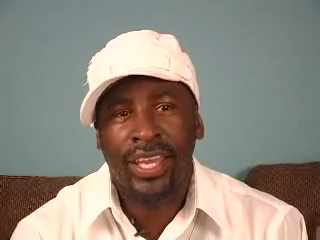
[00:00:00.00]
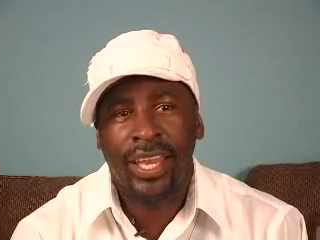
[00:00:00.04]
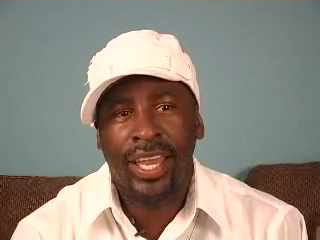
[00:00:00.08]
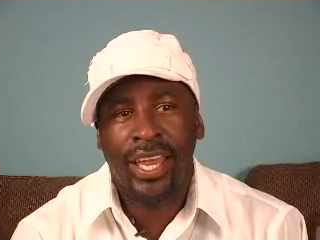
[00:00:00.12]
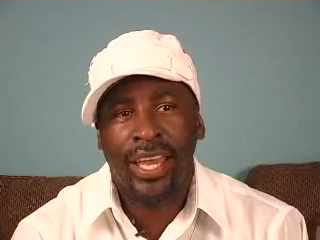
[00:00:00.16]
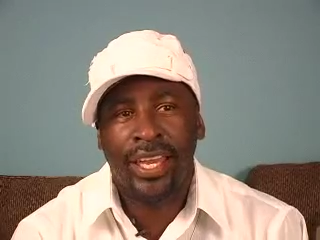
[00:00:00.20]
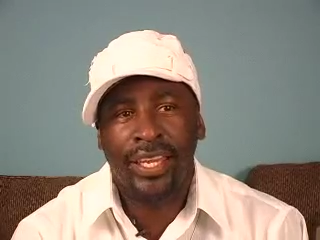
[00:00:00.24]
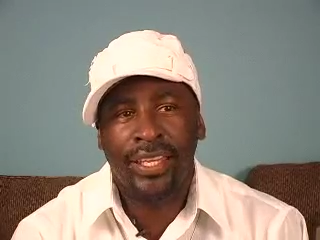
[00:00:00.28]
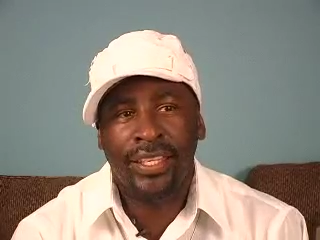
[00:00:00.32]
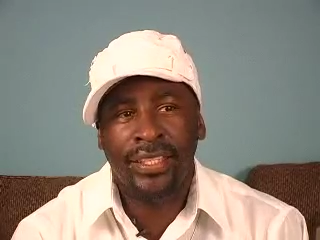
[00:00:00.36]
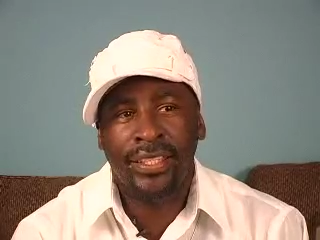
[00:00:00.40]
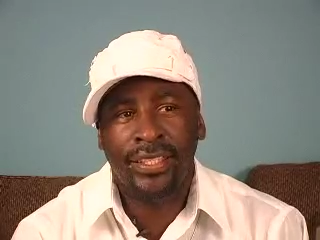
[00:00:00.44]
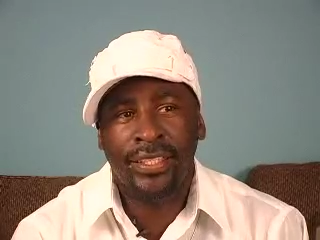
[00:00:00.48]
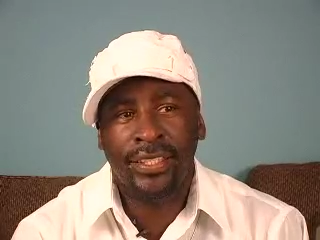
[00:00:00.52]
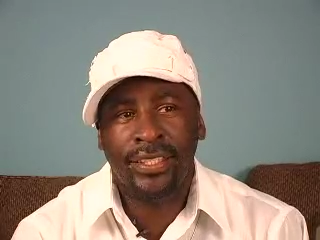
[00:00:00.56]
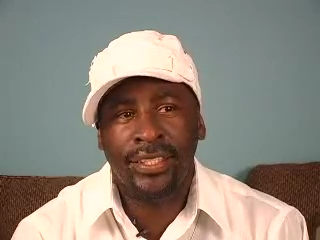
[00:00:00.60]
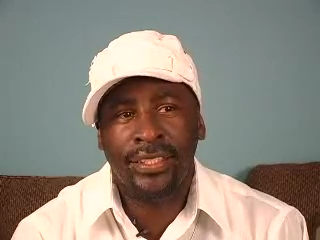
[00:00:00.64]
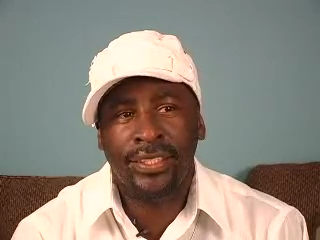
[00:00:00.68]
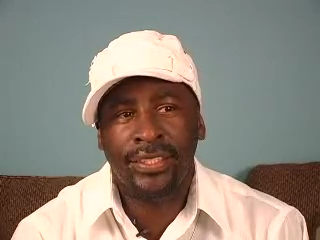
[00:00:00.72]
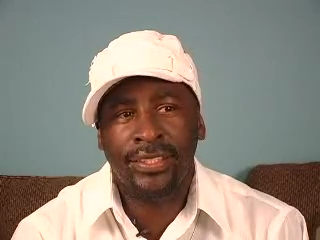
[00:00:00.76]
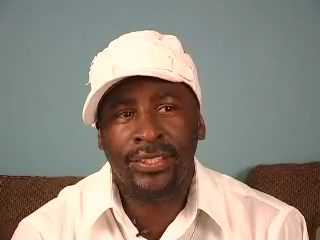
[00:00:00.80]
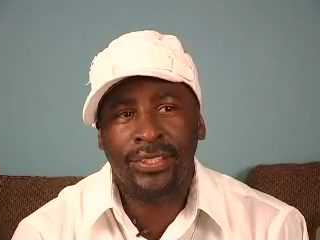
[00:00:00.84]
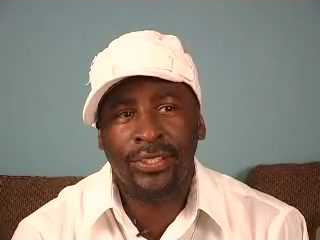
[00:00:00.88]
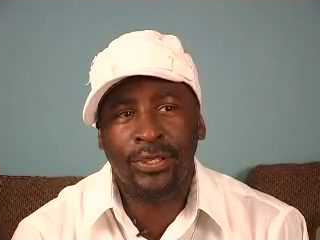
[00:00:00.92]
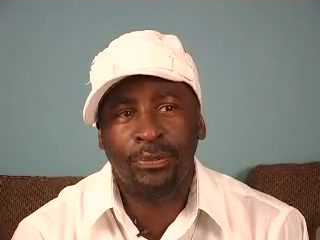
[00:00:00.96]
And
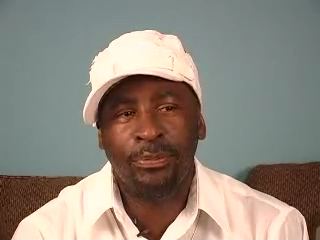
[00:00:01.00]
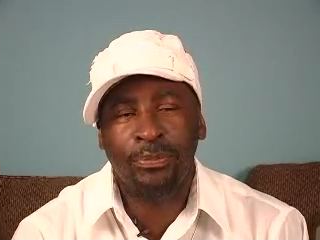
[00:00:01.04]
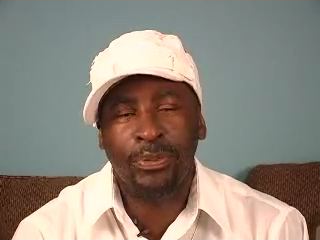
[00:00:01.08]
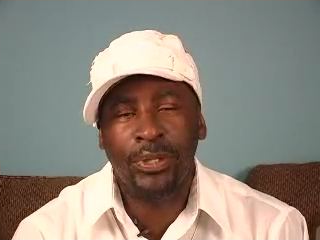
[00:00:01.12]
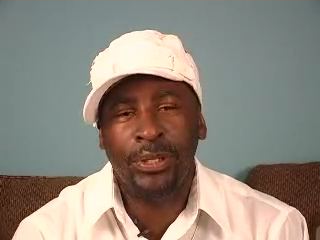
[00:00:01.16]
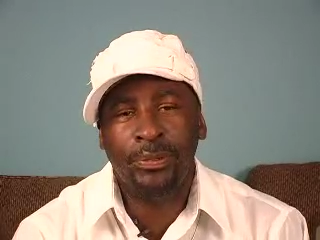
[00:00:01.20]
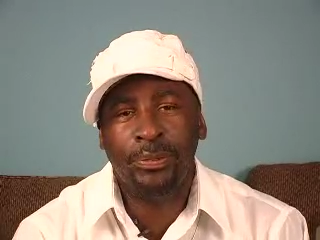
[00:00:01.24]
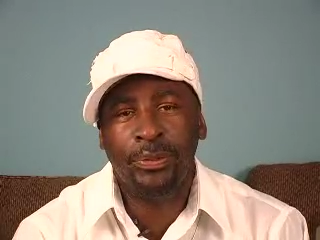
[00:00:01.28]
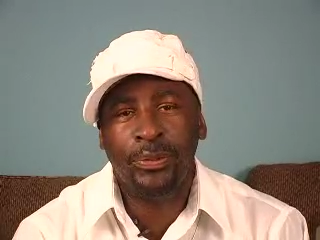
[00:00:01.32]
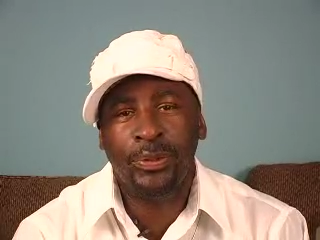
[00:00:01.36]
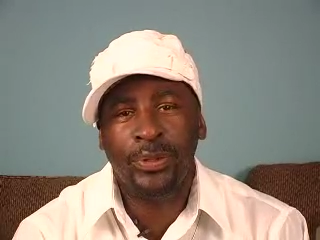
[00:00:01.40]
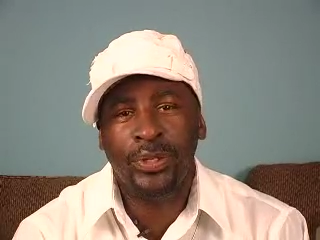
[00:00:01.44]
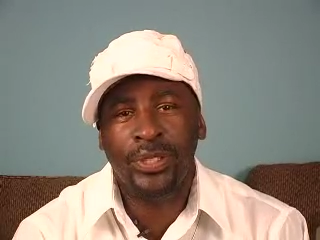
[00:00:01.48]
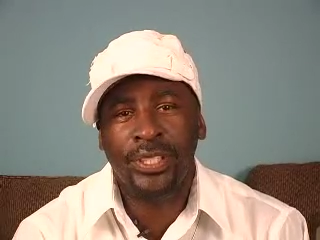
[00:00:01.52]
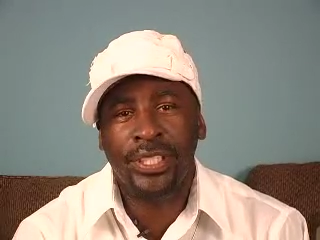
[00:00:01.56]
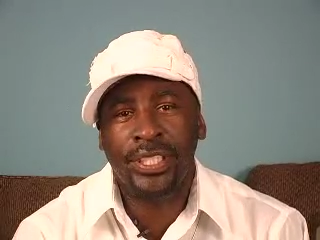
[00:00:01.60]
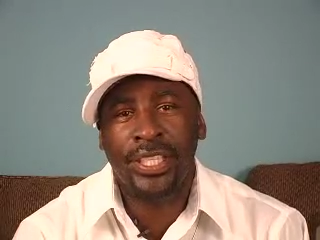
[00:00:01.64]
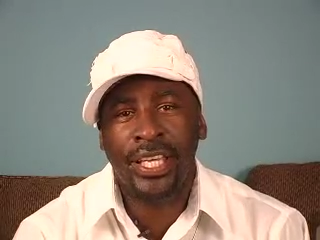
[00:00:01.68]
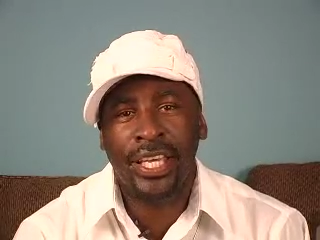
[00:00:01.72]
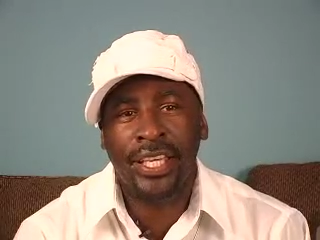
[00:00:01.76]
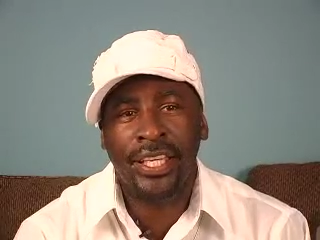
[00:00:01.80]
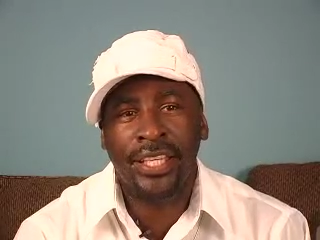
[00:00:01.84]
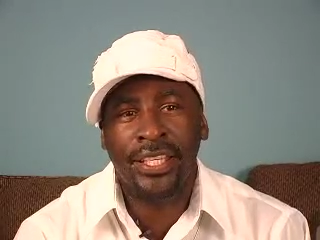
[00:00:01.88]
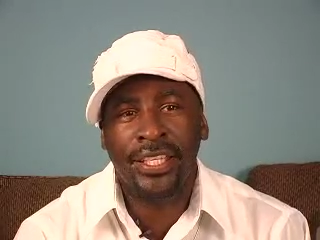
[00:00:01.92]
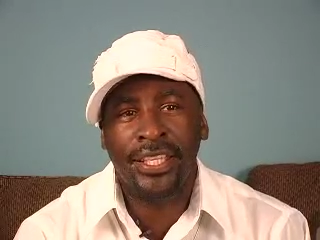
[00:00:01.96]
some people would
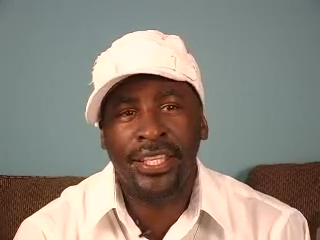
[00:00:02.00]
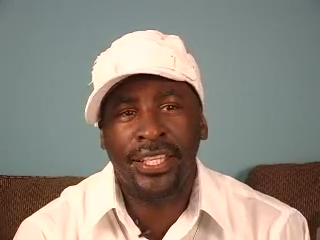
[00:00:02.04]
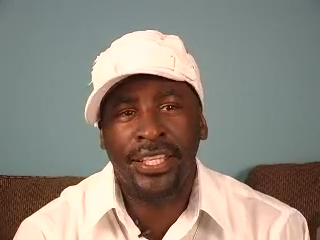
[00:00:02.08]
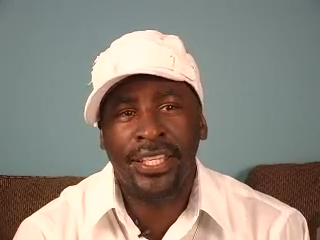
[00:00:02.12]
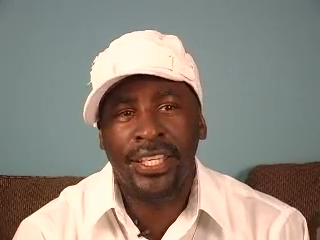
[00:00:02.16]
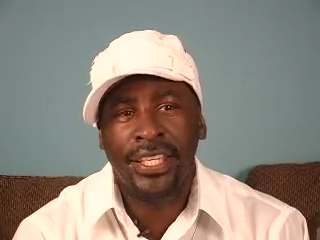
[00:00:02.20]
say,